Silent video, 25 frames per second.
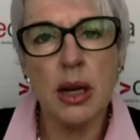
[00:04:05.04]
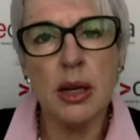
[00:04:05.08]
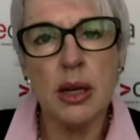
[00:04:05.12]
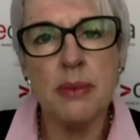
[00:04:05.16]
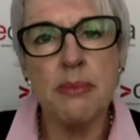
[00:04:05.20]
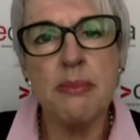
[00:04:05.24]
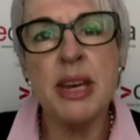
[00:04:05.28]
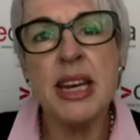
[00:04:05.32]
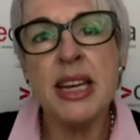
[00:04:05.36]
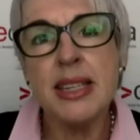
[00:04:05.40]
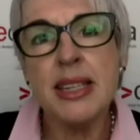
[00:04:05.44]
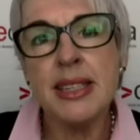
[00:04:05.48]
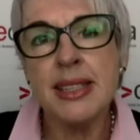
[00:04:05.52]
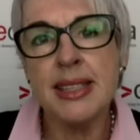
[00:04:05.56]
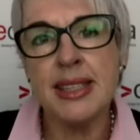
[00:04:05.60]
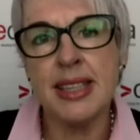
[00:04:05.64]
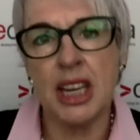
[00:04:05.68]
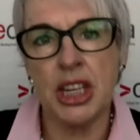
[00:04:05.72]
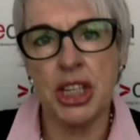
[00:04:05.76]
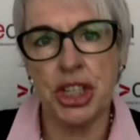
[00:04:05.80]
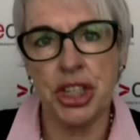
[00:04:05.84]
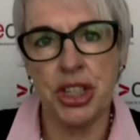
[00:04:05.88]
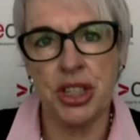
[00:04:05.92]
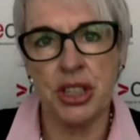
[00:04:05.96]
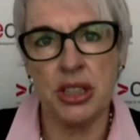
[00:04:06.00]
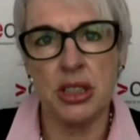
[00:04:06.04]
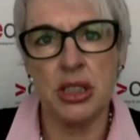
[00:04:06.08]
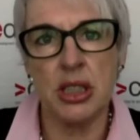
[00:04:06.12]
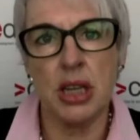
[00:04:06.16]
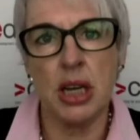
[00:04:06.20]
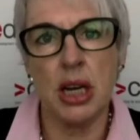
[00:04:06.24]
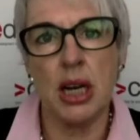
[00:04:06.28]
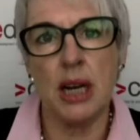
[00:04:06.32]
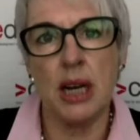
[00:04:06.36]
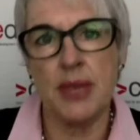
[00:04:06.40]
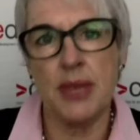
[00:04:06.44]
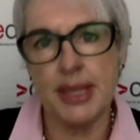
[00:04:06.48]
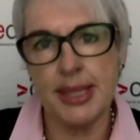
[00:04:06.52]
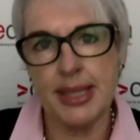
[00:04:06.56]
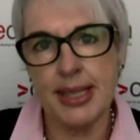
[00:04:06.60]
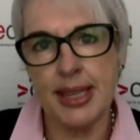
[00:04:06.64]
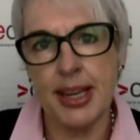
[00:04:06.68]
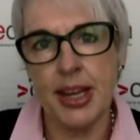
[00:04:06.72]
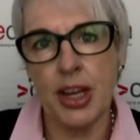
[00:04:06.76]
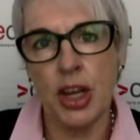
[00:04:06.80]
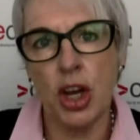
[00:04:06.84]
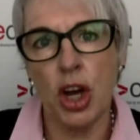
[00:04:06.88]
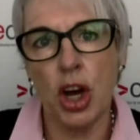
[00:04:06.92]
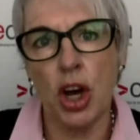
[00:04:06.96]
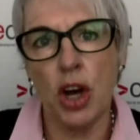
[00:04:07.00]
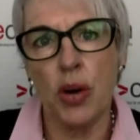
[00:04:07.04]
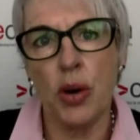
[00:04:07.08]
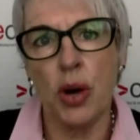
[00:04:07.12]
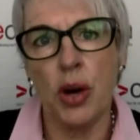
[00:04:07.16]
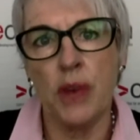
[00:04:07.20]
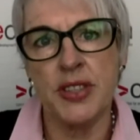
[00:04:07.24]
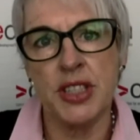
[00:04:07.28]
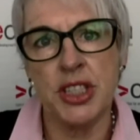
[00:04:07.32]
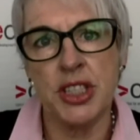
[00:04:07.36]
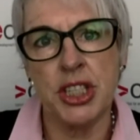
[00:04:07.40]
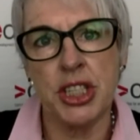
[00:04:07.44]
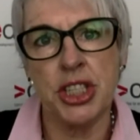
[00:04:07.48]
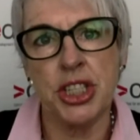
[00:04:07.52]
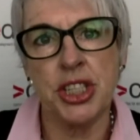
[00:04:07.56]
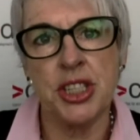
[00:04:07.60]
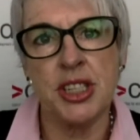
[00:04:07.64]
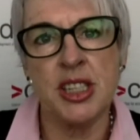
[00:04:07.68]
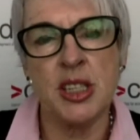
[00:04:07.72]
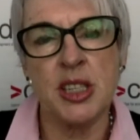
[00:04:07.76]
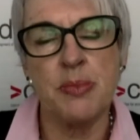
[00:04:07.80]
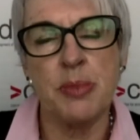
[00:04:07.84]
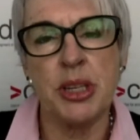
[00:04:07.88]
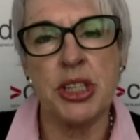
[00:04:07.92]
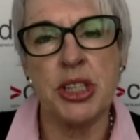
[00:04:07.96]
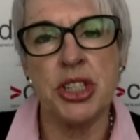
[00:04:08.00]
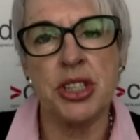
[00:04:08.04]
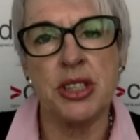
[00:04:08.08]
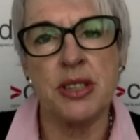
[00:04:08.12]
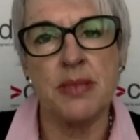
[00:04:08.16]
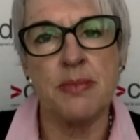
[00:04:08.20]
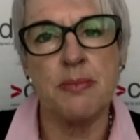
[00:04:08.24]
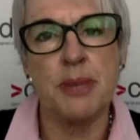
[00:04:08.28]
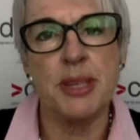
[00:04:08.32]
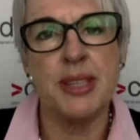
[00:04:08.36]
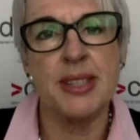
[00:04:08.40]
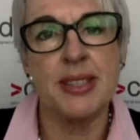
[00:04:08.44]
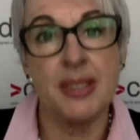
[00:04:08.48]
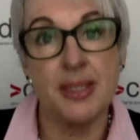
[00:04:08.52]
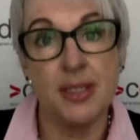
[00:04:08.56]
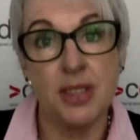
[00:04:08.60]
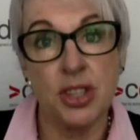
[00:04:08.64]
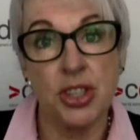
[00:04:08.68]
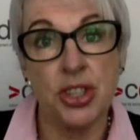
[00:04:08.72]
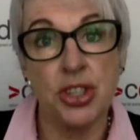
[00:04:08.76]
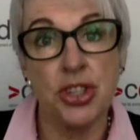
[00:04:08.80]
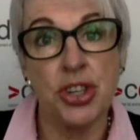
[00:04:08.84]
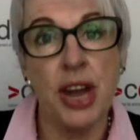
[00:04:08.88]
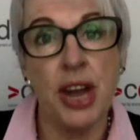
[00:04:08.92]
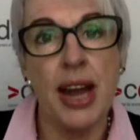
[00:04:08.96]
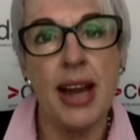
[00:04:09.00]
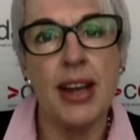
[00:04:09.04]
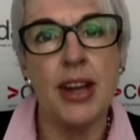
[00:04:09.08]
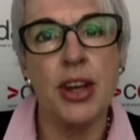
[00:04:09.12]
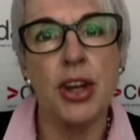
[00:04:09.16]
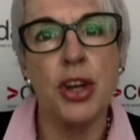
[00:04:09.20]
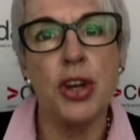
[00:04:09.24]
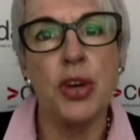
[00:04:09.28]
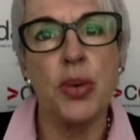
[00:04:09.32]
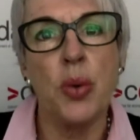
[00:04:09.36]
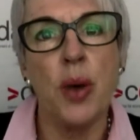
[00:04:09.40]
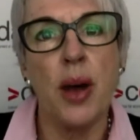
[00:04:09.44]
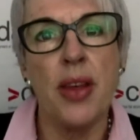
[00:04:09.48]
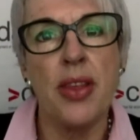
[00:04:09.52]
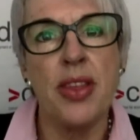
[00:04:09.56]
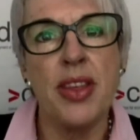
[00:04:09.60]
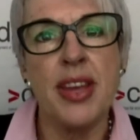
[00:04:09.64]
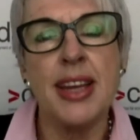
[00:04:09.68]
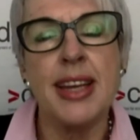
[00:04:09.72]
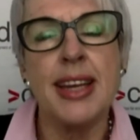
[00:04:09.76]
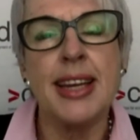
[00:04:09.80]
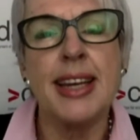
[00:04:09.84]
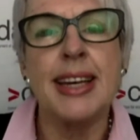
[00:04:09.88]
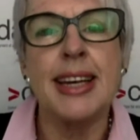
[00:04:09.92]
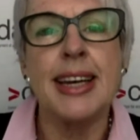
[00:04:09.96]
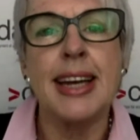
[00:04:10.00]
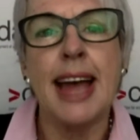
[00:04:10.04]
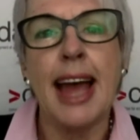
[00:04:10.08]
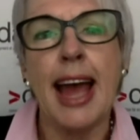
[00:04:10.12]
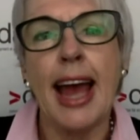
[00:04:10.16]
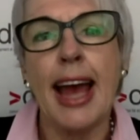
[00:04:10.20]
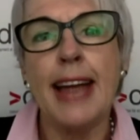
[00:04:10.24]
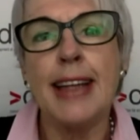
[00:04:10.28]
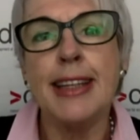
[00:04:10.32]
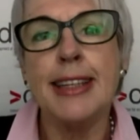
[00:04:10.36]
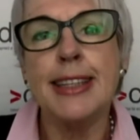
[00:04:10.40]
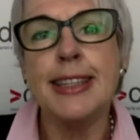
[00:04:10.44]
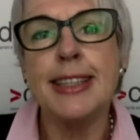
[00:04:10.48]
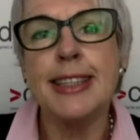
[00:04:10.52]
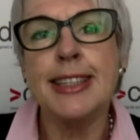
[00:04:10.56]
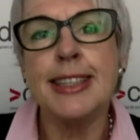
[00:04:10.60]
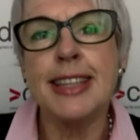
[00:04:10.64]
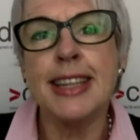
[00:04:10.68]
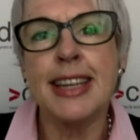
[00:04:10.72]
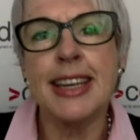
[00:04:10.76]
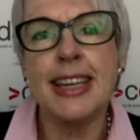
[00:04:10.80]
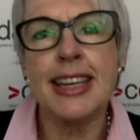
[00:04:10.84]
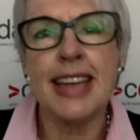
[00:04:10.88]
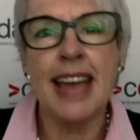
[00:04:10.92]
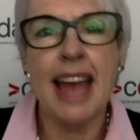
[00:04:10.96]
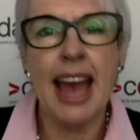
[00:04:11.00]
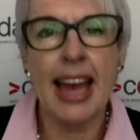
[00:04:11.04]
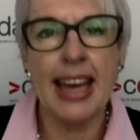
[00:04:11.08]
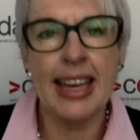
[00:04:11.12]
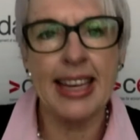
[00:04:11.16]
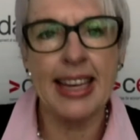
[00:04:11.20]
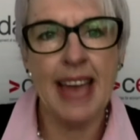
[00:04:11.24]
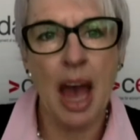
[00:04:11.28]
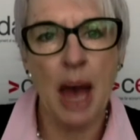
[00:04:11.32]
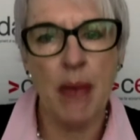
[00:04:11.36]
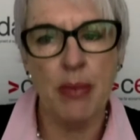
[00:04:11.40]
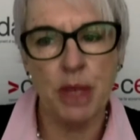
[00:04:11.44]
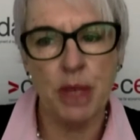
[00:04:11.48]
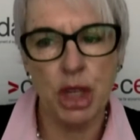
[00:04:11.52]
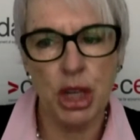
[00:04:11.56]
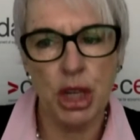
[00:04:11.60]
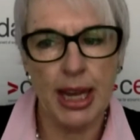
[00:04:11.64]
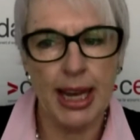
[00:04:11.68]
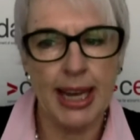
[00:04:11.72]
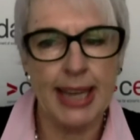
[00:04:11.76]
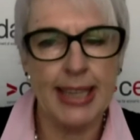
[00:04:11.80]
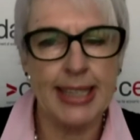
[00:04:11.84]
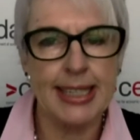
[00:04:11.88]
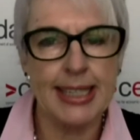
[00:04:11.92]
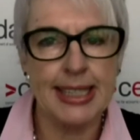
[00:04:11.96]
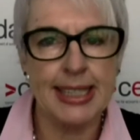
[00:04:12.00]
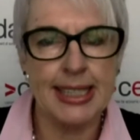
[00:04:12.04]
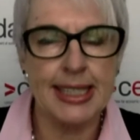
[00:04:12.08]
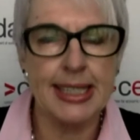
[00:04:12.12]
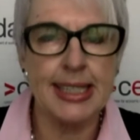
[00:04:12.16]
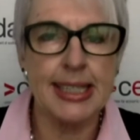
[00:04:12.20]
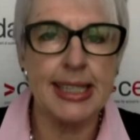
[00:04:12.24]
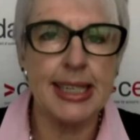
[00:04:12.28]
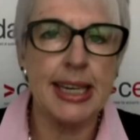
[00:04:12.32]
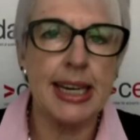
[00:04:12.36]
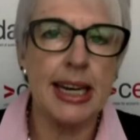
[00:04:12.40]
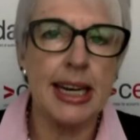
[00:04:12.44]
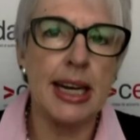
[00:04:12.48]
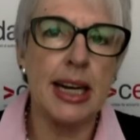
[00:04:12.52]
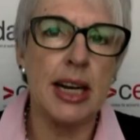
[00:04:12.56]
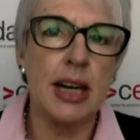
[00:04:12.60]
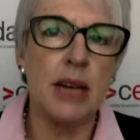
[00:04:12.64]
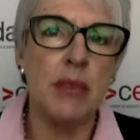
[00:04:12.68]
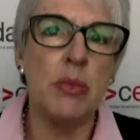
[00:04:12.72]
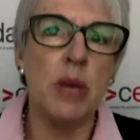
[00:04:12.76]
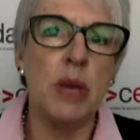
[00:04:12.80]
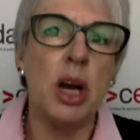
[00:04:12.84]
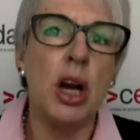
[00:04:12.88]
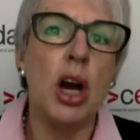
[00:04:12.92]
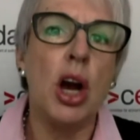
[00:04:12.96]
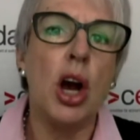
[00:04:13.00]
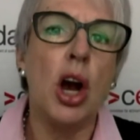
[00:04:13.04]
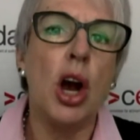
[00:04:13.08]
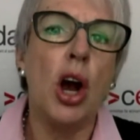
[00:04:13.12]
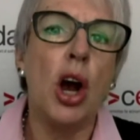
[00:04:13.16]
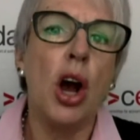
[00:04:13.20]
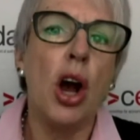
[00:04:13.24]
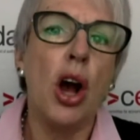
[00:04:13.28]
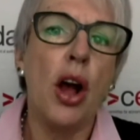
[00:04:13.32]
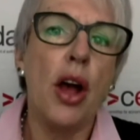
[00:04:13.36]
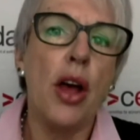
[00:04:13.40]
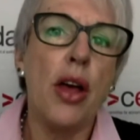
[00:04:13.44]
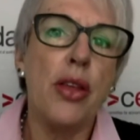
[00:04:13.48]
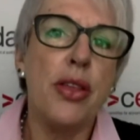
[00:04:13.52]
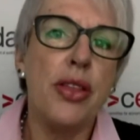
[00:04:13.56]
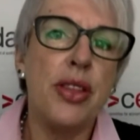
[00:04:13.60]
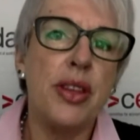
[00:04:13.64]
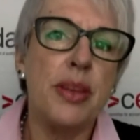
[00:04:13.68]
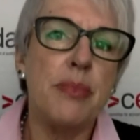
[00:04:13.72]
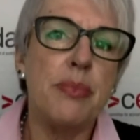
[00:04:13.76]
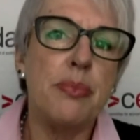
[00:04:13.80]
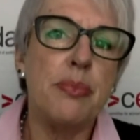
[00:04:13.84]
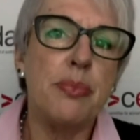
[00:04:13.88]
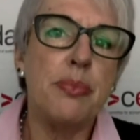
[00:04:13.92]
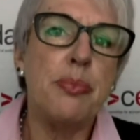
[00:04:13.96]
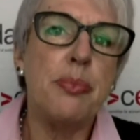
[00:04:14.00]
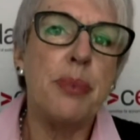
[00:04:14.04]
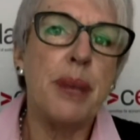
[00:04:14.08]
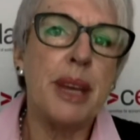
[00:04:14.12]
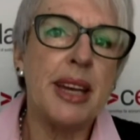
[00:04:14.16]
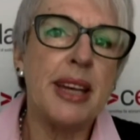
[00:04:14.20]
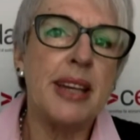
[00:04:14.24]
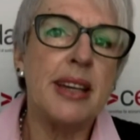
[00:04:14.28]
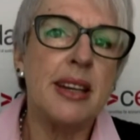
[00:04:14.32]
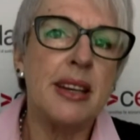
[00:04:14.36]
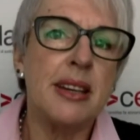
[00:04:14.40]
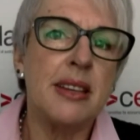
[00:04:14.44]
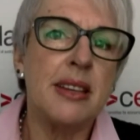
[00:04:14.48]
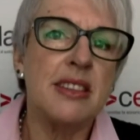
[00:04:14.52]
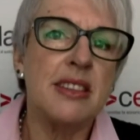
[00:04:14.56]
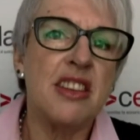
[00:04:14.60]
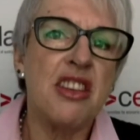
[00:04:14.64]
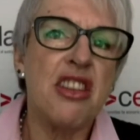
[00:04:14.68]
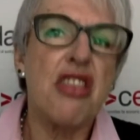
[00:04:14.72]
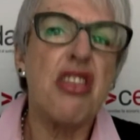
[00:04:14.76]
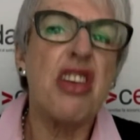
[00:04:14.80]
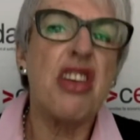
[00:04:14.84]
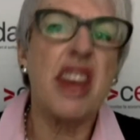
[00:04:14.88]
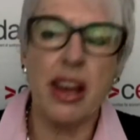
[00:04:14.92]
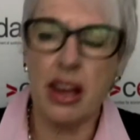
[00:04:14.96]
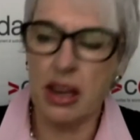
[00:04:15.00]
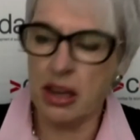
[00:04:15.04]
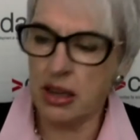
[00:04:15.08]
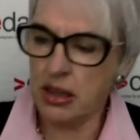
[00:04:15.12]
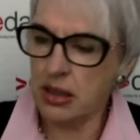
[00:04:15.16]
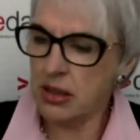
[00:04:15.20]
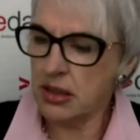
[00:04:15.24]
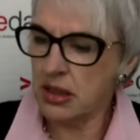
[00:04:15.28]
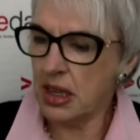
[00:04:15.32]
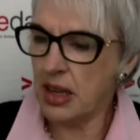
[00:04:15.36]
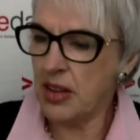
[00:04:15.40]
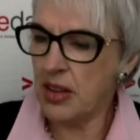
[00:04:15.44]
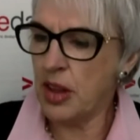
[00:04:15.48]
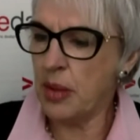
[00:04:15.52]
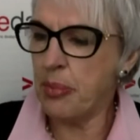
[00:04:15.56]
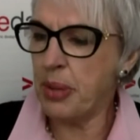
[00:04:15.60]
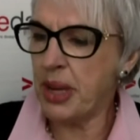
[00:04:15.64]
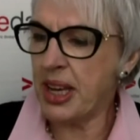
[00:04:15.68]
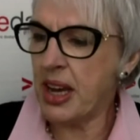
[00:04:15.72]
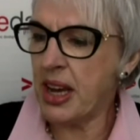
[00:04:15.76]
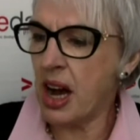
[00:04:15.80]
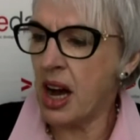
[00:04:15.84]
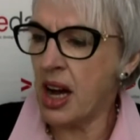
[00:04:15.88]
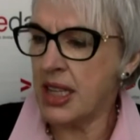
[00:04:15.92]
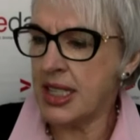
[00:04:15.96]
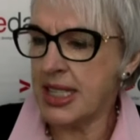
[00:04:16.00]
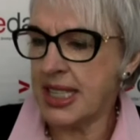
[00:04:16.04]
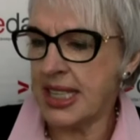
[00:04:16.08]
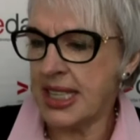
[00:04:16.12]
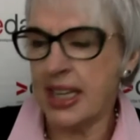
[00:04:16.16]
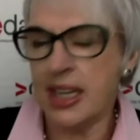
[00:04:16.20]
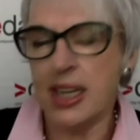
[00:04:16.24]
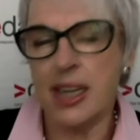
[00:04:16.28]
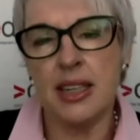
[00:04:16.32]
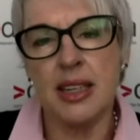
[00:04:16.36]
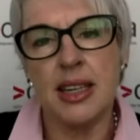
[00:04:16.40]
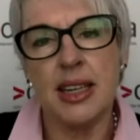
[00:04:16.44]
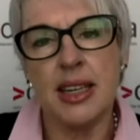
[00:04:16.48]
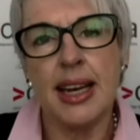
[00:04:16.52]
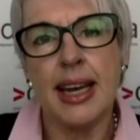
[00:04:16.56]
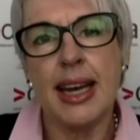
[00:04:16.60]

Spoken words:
Ming's session, the CEO of Indigenous Business Australia, who I think elegantly encapsulated the big thing, the big idea.